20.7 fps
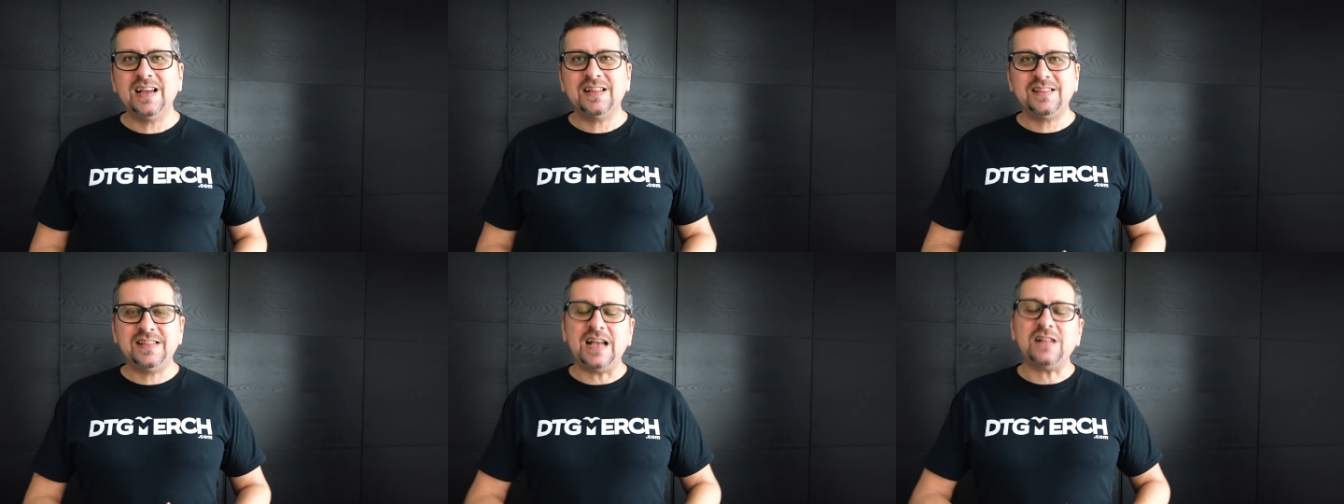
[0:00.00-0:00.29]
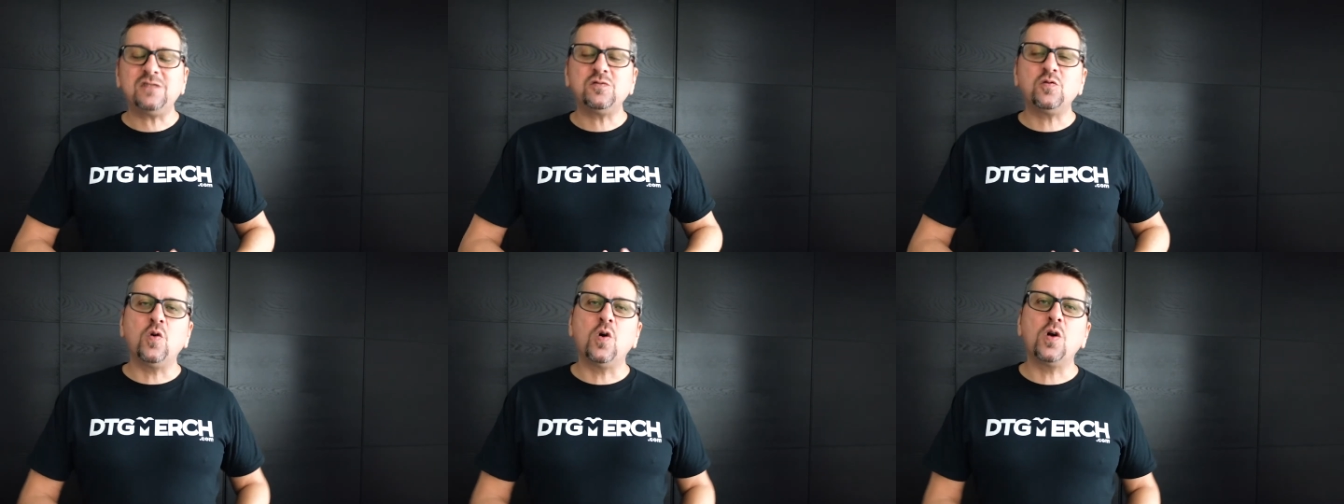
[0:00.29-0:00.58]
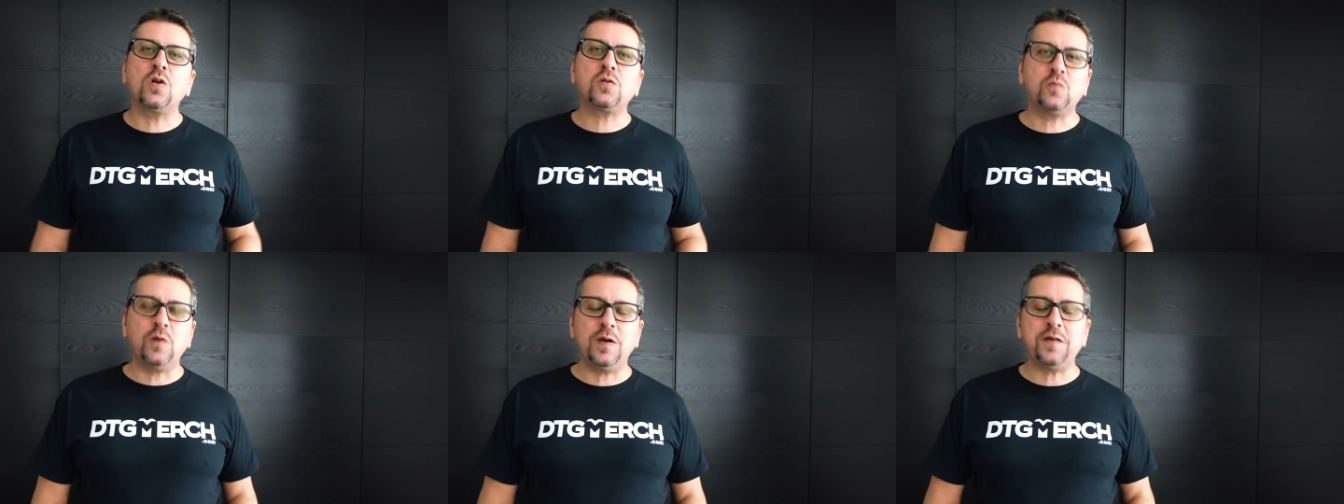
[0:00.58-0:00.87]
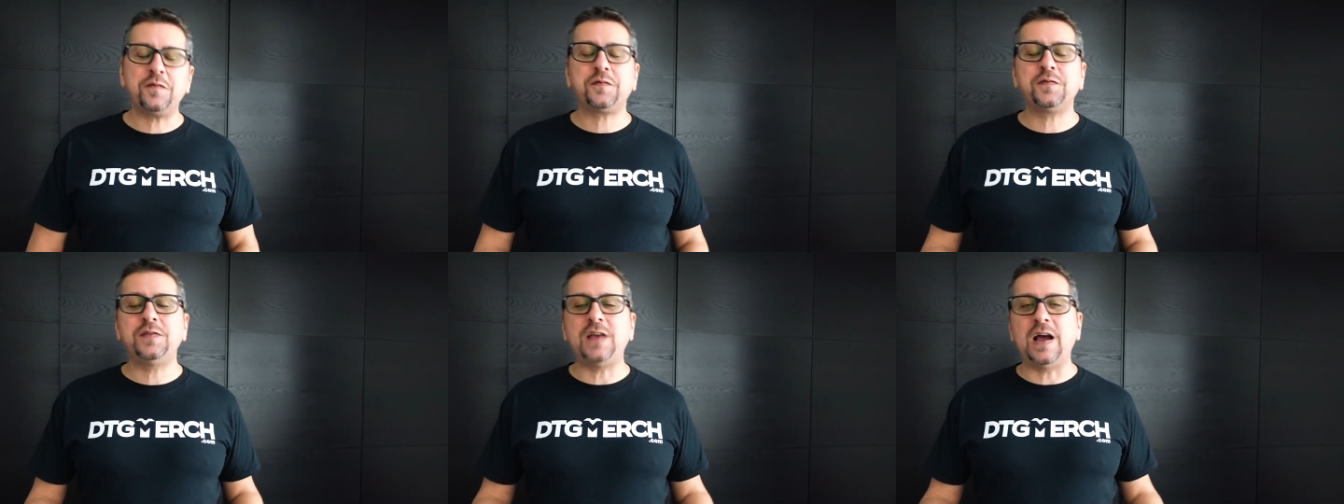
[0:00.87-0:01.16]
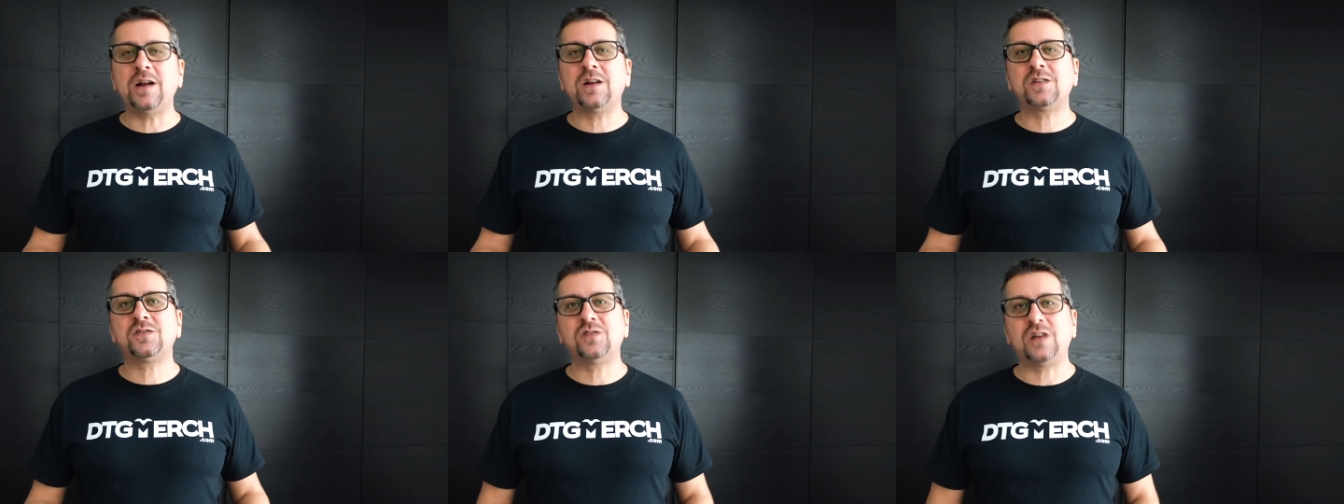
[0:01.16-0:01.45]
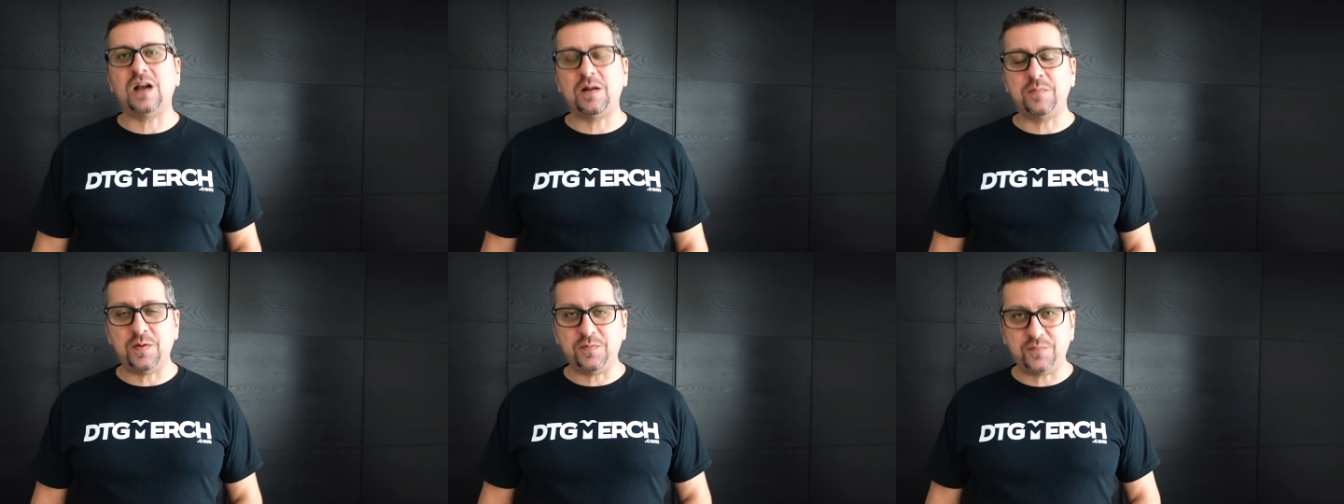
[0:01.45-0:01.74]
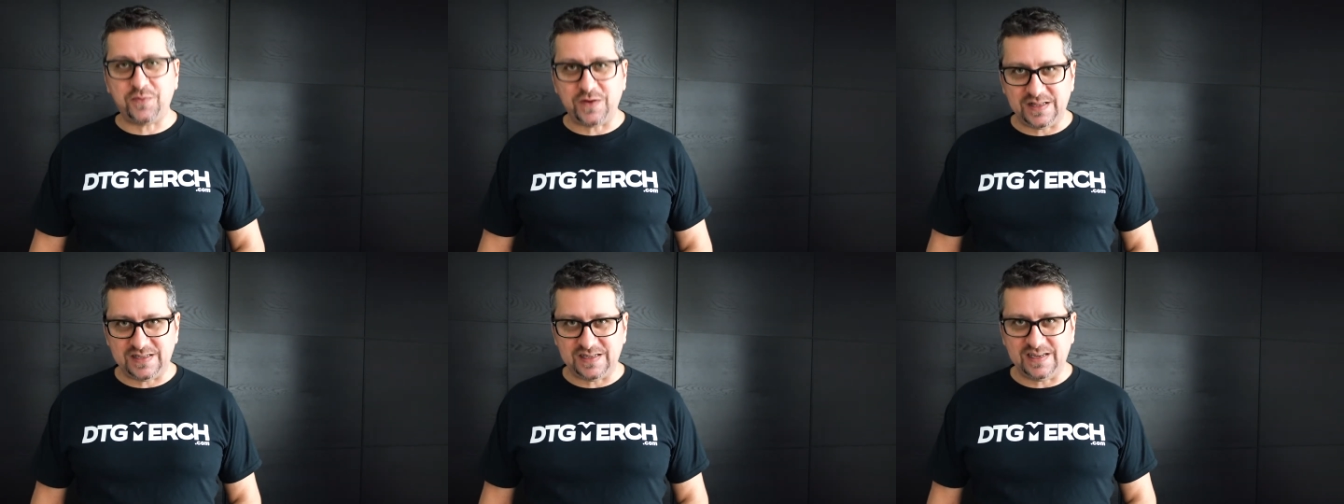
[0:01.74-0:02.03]
that work with direct-to-garment
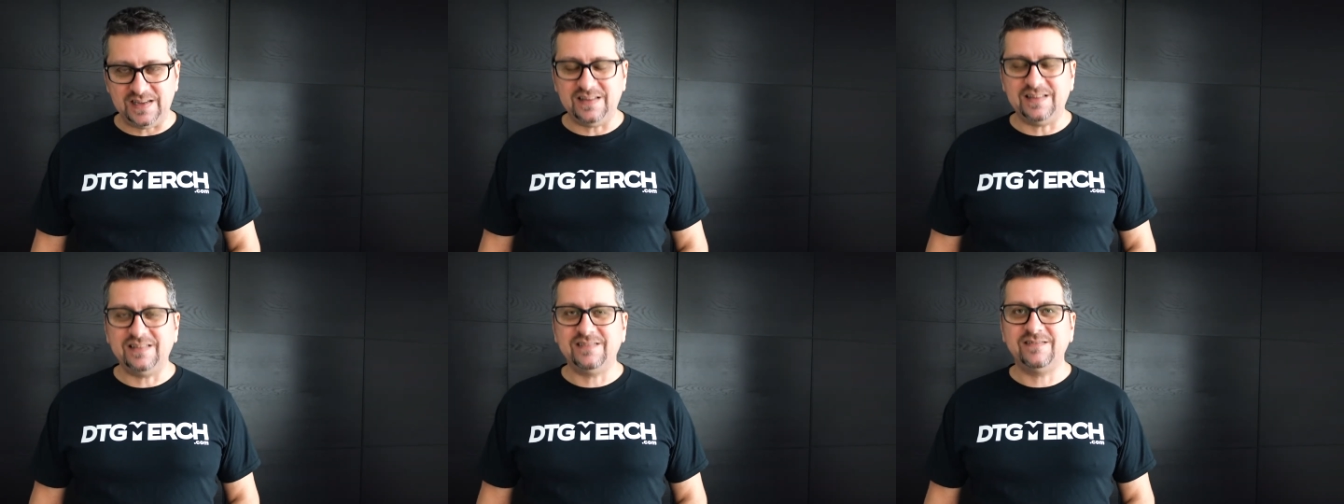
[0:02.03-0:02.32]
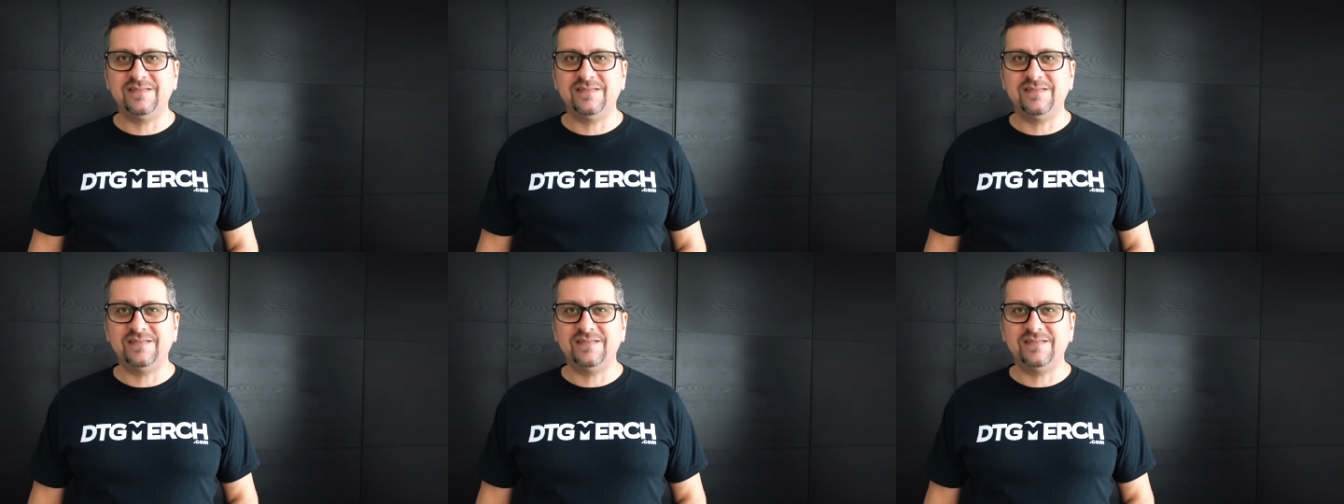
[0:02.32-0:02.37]
printing.